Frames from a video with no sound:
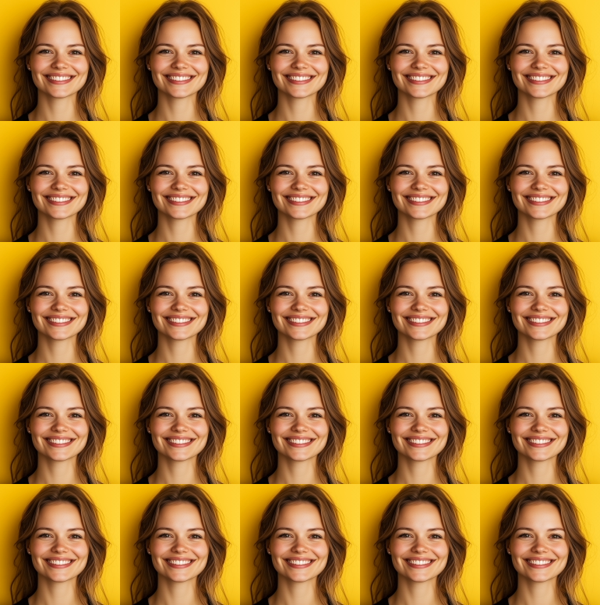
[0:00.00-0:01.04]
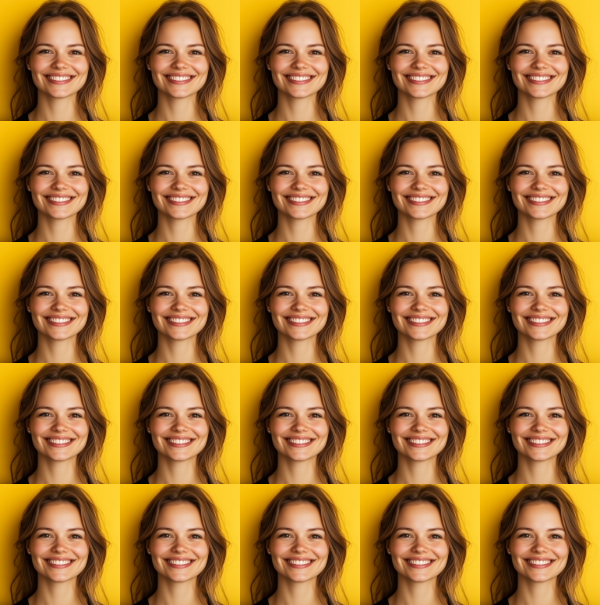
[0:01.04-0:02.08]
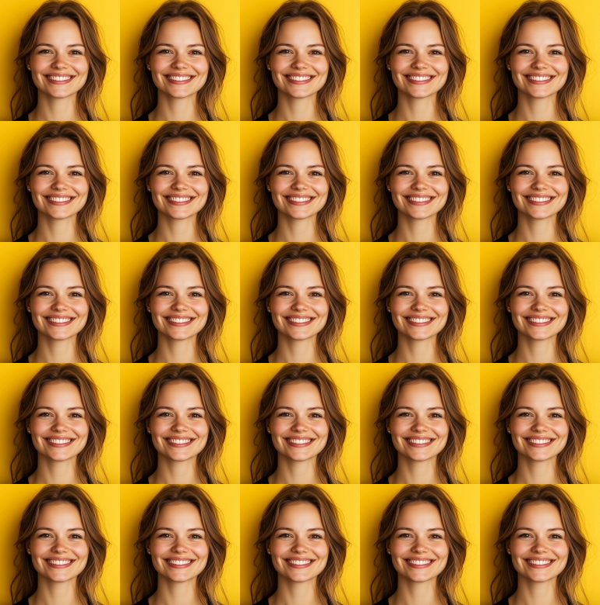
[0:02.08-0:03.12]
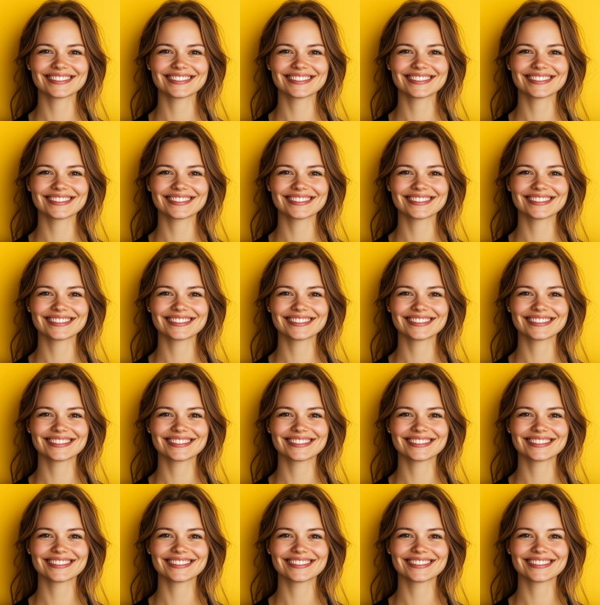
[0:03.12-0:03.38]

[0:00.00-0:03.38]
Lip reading: Nobody speaks.